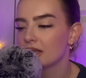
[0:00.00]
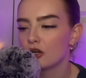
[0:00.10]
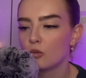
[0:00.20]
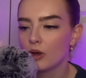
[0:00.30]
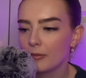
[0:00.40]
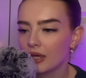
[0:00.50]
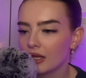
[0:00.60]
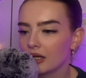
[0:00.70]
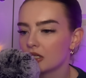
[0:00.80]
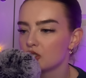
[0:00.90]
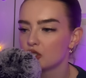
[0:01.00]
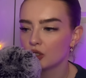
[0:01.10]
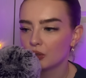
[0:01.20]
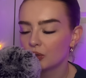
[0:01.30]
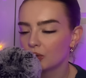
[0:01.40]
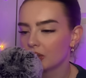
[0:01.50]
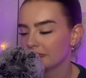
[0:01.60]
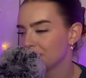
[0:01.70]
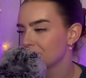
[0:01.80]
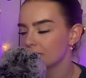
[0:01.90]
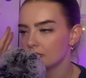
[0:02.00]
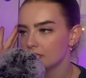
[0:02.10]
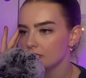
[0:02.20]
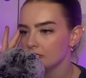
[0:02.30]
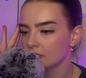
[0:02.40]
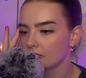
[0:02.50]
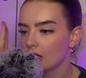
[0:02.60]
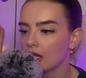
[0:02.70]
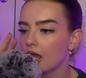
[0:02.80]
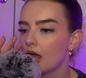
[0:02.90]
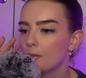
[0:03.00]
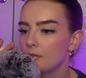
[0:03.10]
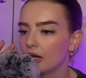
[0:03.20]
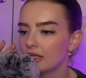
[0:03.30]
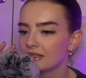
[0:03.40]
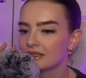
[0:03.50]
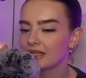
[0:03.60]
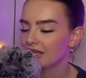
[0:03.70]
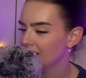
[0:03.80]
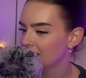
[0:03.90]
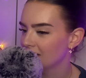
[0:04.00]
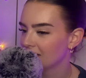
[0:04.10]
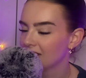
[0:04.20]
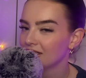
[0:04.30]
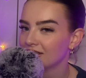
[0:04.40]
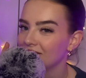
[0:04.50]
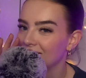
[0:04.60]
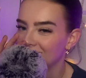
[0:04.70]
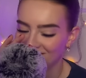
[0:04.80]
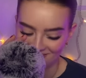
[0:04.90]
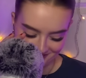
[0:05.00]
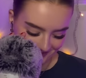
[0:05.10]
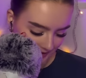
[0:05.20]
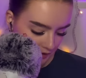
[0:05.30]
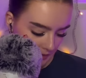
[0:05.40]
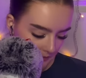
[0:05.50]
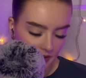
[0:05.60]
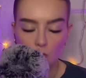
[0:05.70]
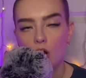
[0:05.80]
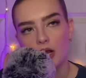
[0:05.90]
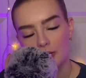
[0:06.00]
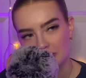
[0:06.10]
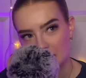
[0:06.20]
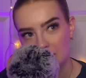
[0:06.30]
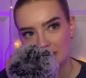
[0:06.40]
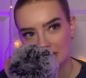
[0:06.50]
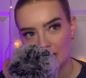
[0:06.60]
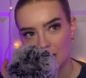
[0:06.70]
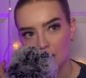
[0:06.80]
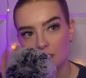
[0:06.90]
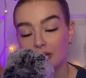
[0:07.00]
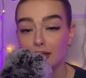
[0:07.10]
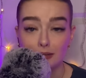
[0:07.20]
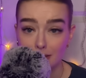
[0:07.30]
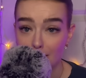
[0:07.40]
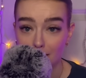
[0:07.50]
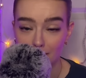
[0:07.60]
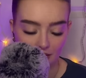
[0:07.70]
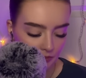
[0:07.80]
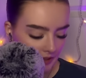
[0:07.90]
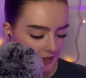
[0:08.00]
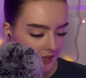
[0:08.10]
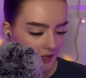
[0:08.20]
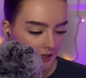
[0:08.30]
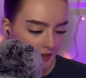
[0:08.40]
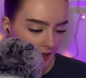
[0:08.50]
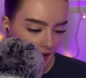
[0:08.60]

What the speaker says: Little Women in Dune. But in... And Wonka, I was a little bit scared, but he slayed it. He really slayed it.